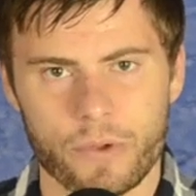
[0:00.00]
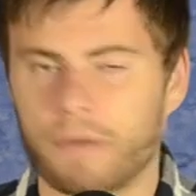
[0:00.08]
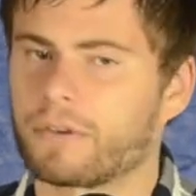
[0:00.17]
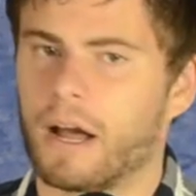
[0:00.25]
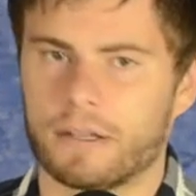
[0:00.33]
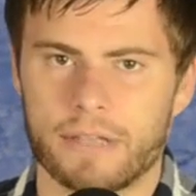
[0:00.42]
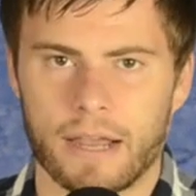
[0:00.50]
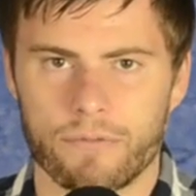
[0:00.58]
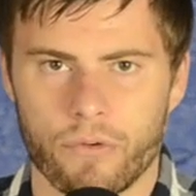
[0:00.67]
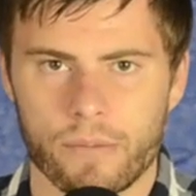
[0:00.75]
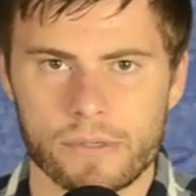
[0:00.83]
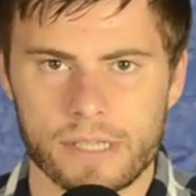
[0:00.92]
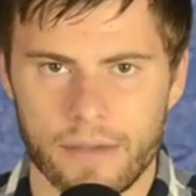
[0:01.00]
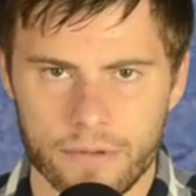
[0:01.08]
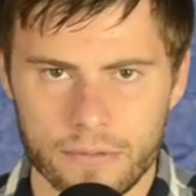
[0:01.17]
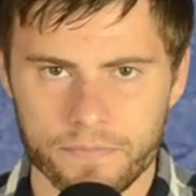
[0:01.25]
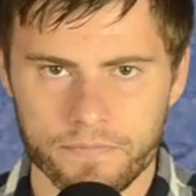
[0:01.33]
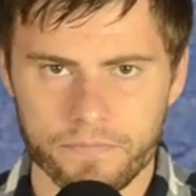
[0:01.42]
You have contact form
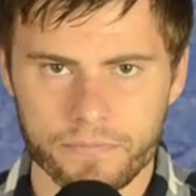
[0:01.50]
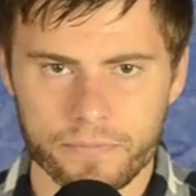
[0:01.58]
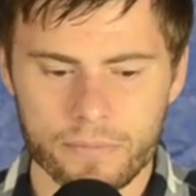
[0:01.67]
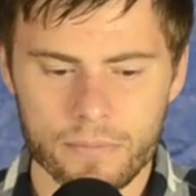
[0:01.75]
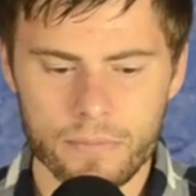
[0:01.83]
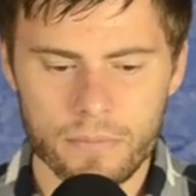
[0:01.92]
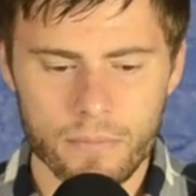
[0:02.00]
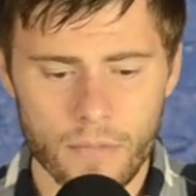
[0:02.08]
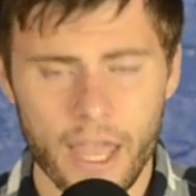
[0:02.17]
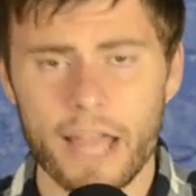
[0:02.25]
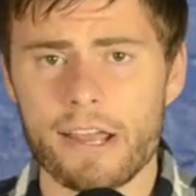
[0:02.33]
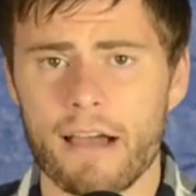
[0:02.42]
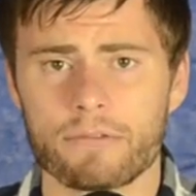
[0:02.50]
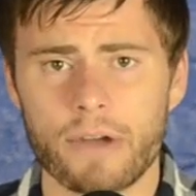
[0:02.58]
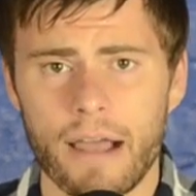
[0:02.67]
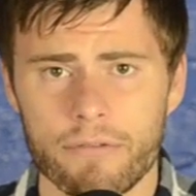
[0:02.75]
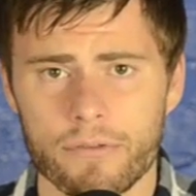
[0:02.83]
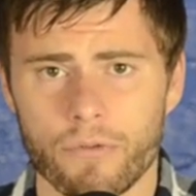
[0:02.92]
7, and you have
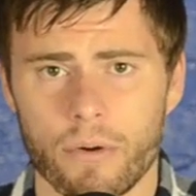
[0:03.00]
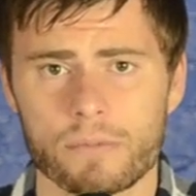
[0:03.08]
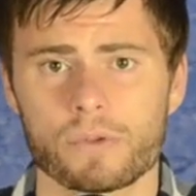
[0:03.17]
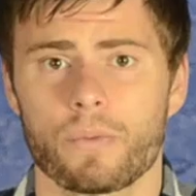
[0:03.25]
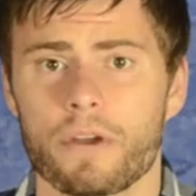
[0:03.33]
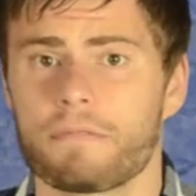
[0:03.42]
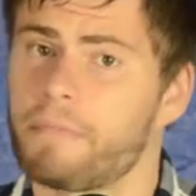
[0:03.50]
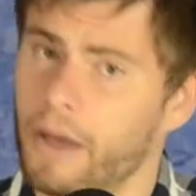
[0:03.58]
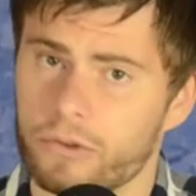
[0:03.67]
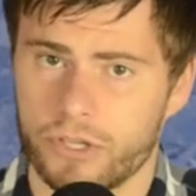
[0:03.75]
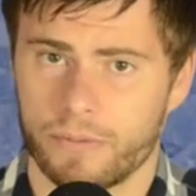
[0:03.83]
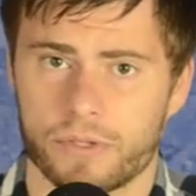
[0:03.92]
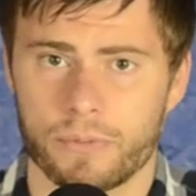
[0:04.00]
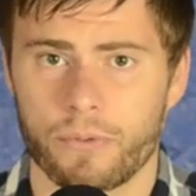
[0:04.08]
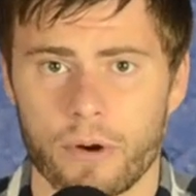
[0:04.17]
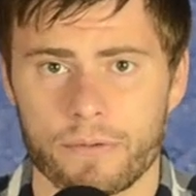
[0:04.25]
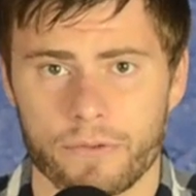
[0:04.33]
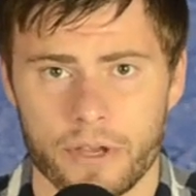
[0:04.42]
Gravity Forms with MailChimp
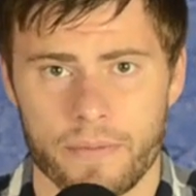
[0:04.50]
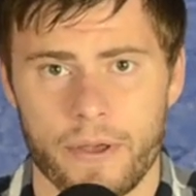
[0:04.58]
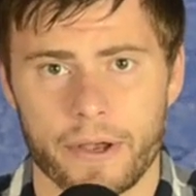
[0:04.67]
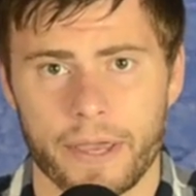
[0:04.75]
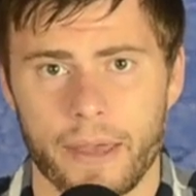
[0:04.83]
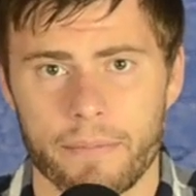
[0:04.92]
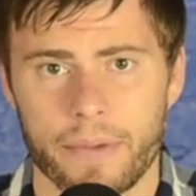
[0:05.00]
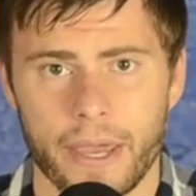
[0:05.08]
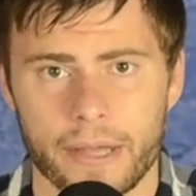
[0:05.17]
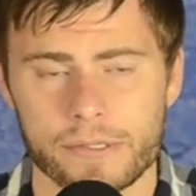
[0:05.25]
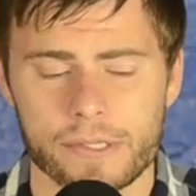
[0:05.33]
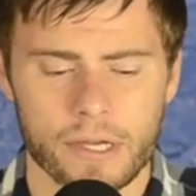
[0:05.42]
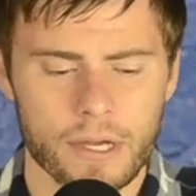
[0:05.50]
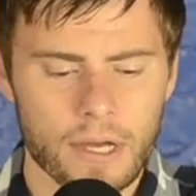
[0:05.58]
support for email campaigns.